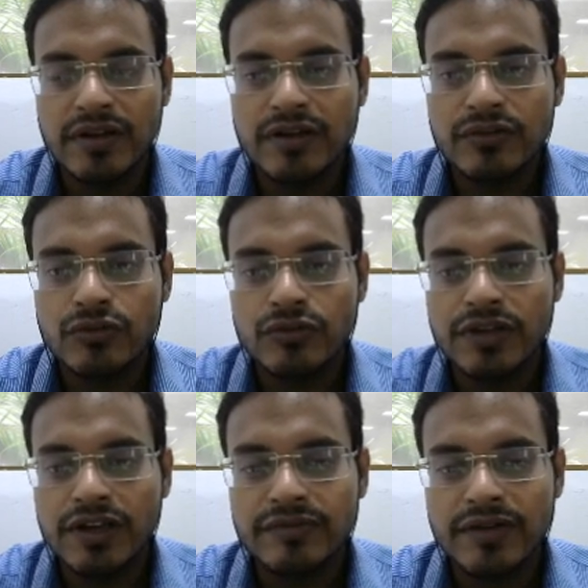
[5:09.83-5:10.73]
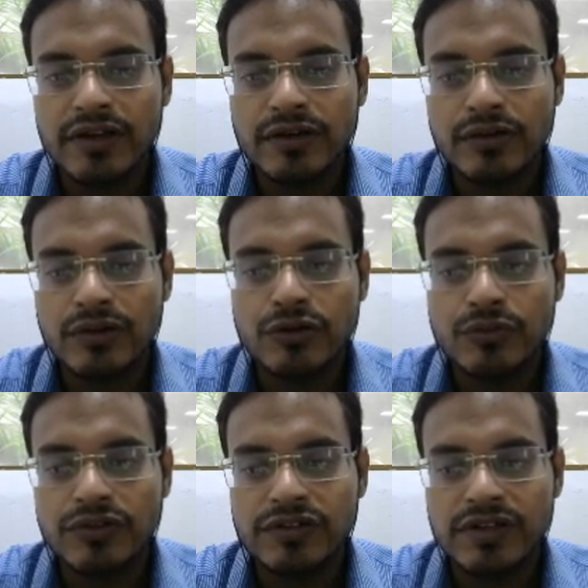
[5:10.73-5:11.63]
So that's why closed loop
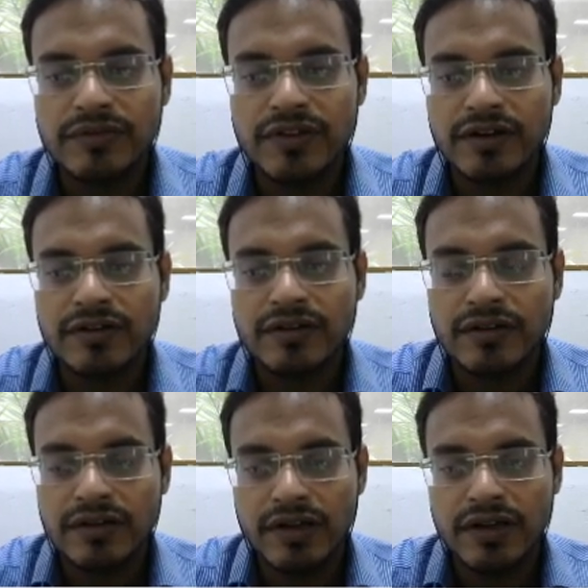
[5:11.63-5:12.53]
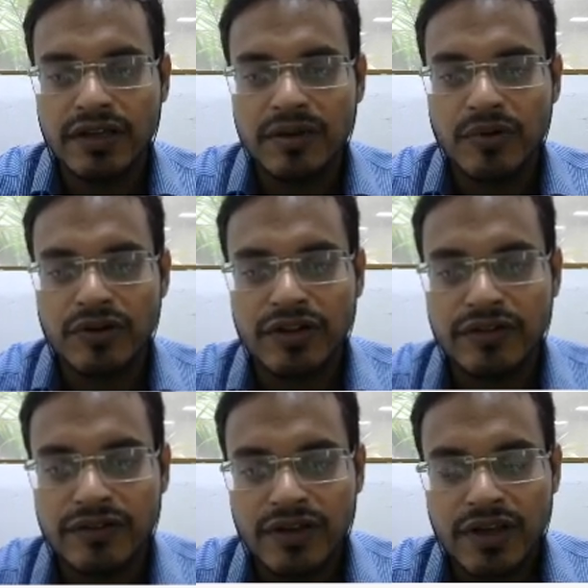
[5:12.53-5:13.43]
systems are gaining
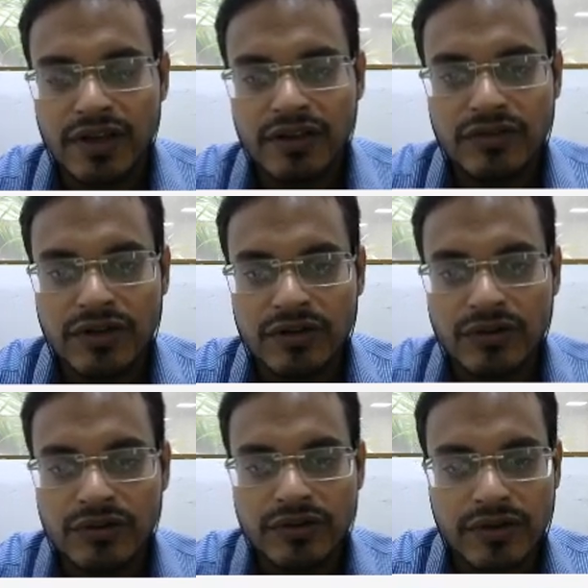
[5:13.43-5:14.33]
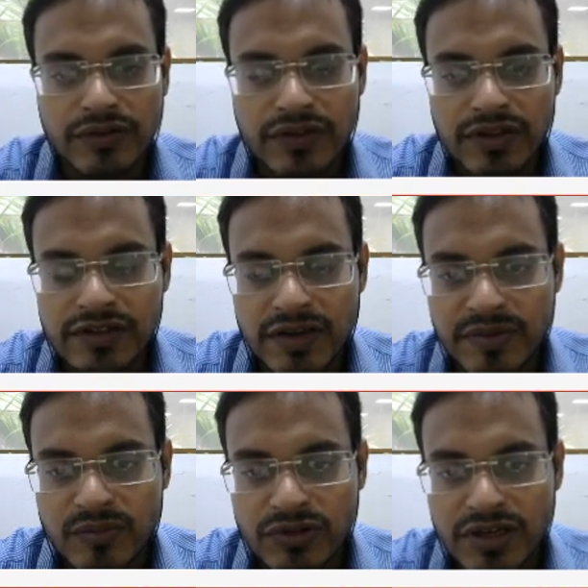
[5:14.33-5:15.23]
importance. So in closed loop, you can see a
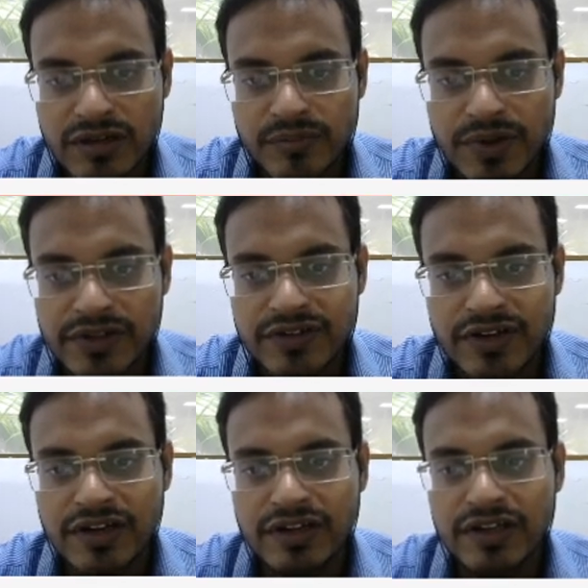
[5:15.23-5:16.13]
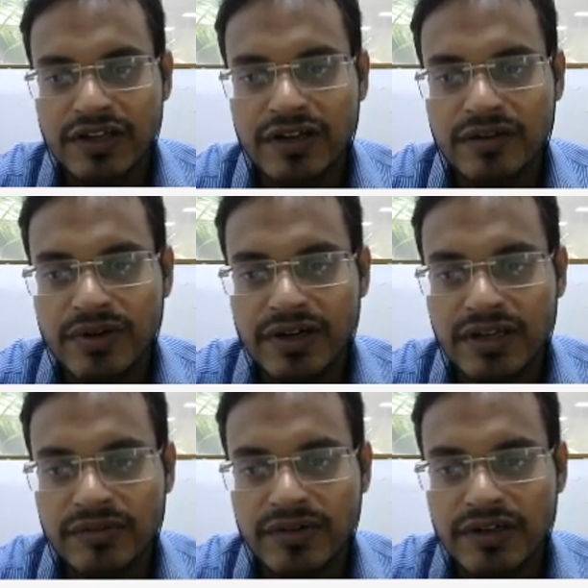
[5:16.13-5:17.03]
stepping motor, pulse train, gear, work
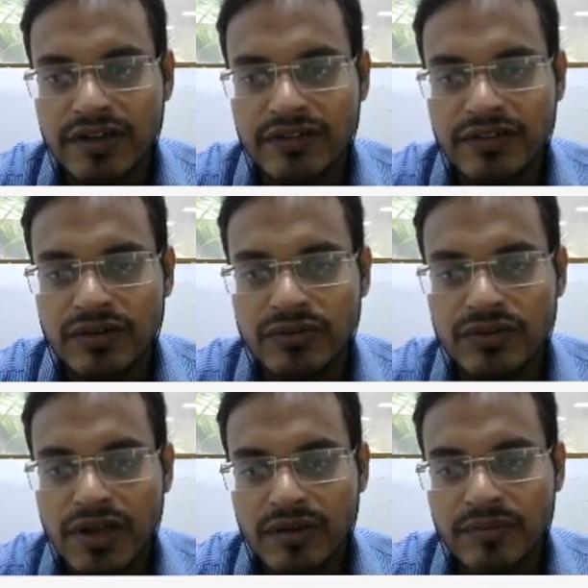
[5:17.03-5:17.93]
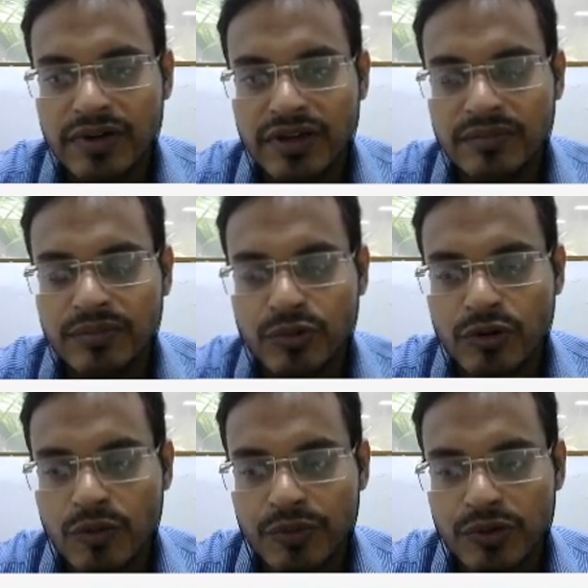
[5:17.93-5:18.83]
table, lead screw. But in
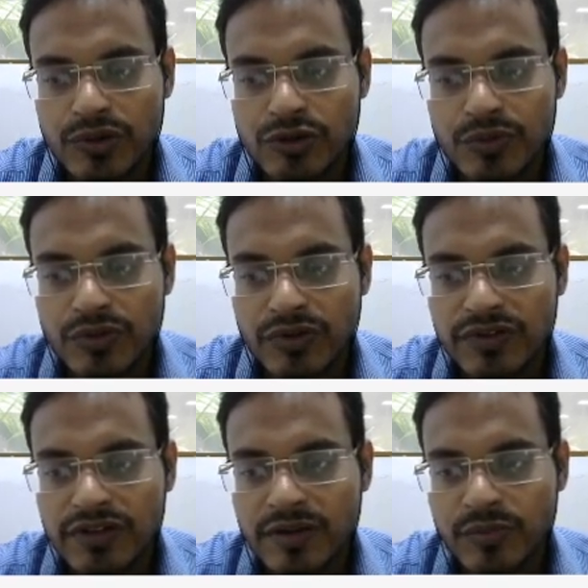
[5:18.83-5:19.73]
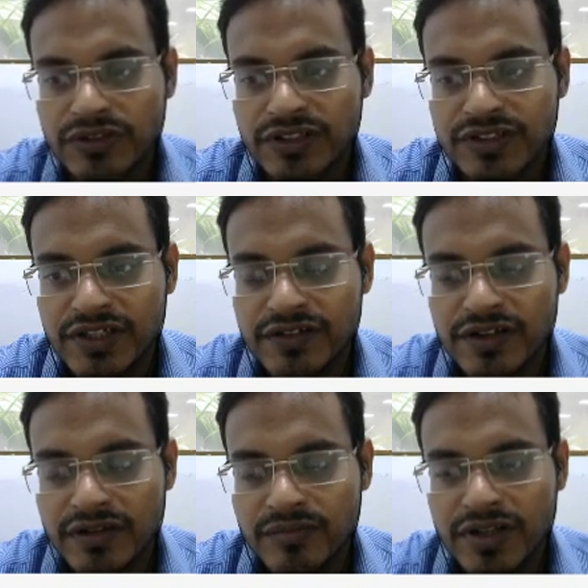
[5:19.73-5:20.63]
closed loop, you can see the position
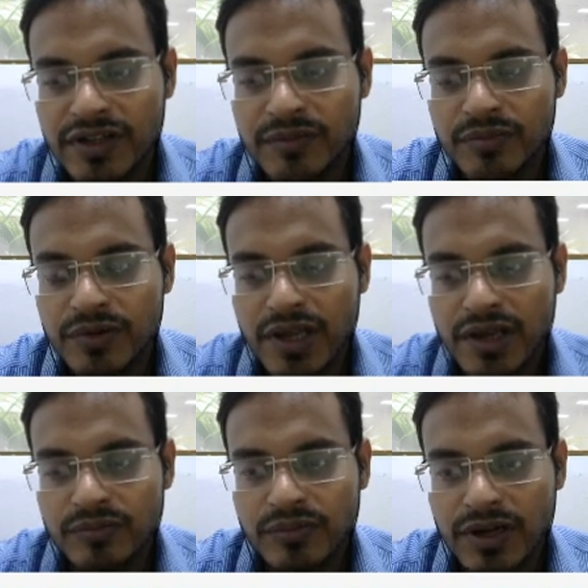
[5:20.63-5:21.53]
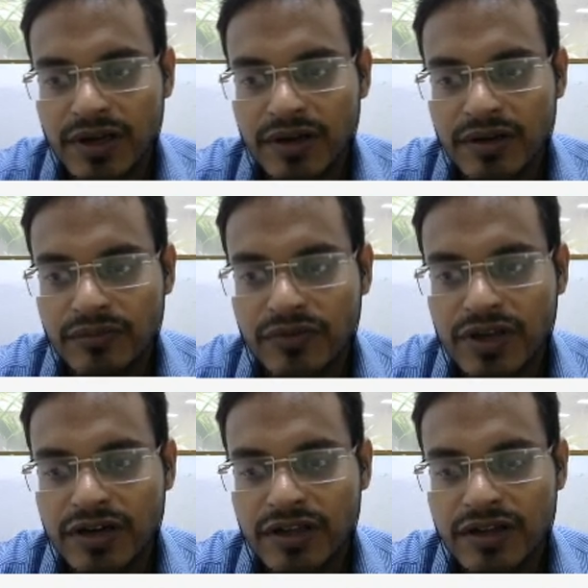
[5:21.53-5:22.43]
sensor, whether the
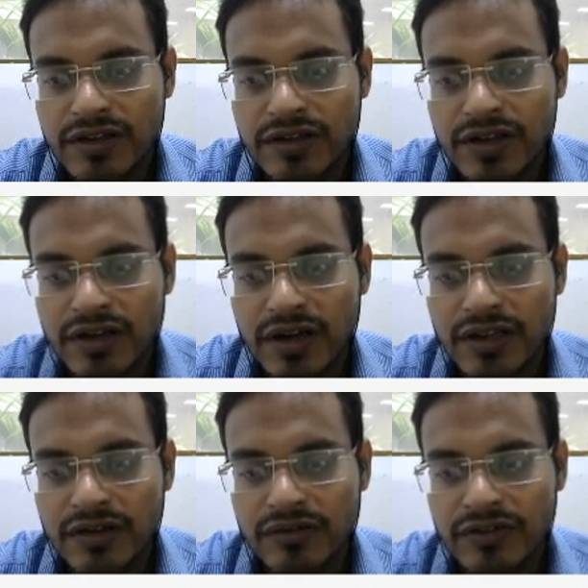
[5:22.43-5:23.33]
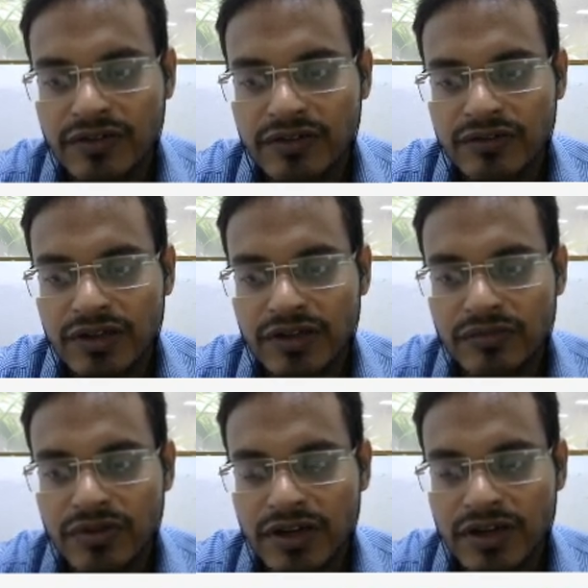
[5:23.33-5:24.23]
wear tear is there, higher accuracy is going,
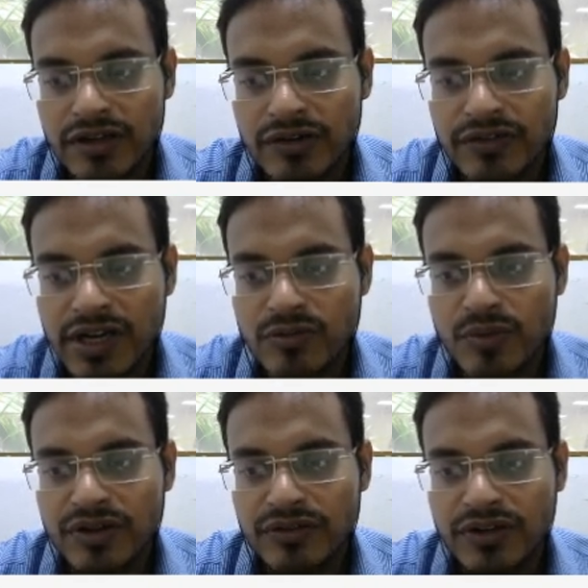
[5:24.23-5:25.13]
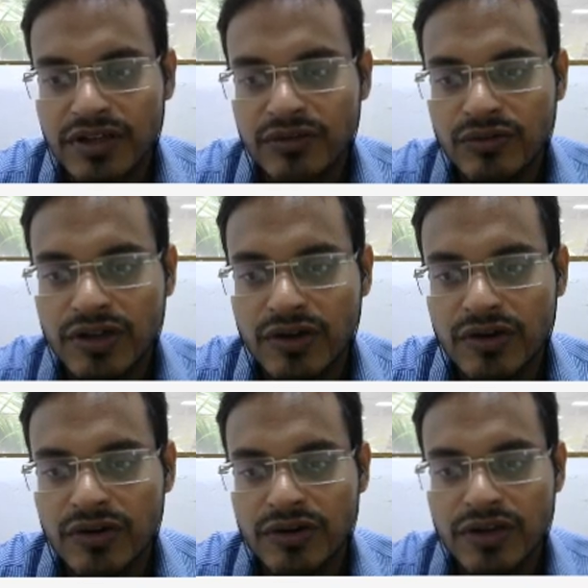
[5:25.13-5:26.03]
we are getting the side movement is getting okay
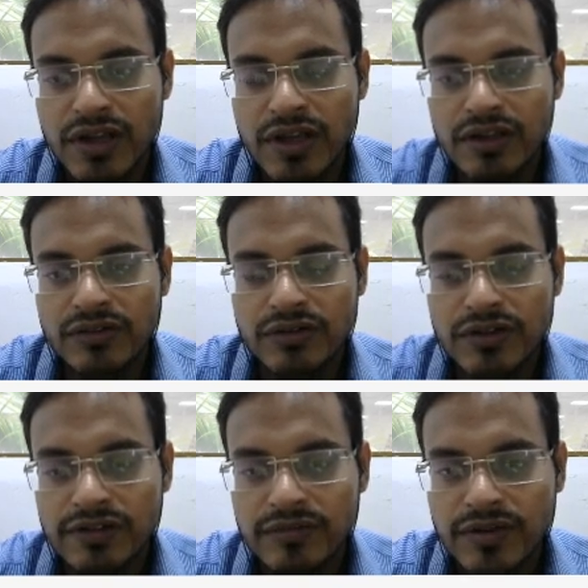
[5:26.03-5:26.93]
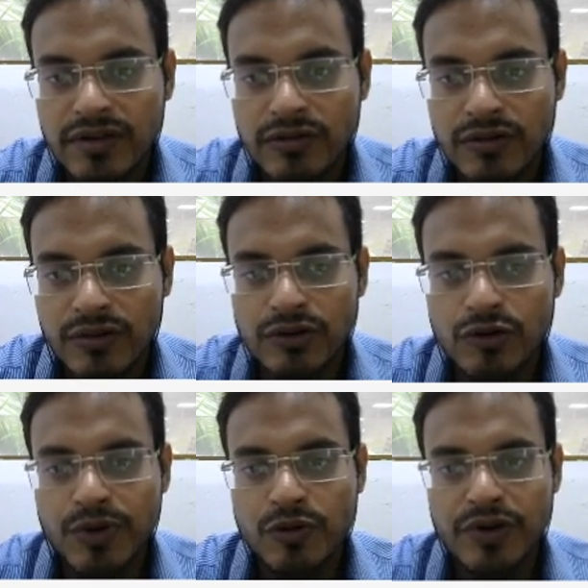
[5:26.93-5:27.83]
or not. So this way, closed
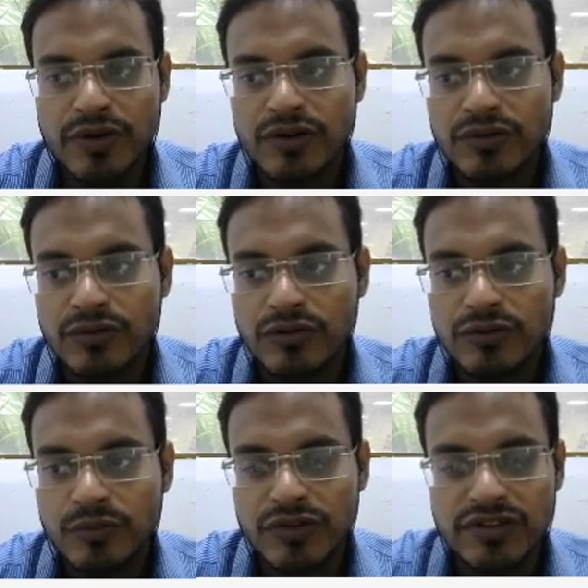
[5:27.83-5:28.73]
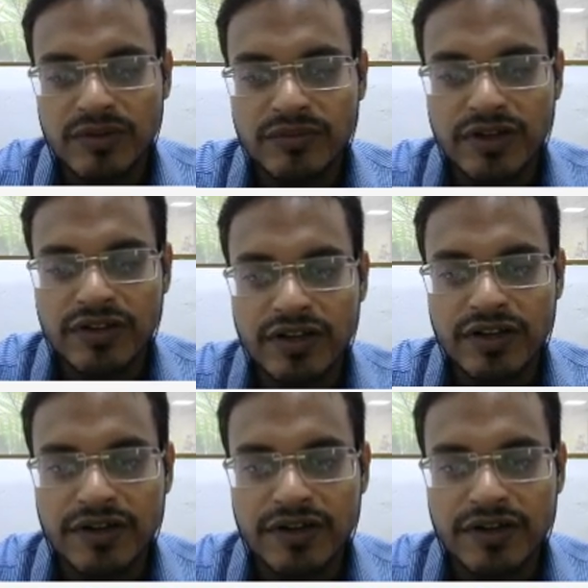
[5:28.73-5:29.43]
loop and open control loop systems are there.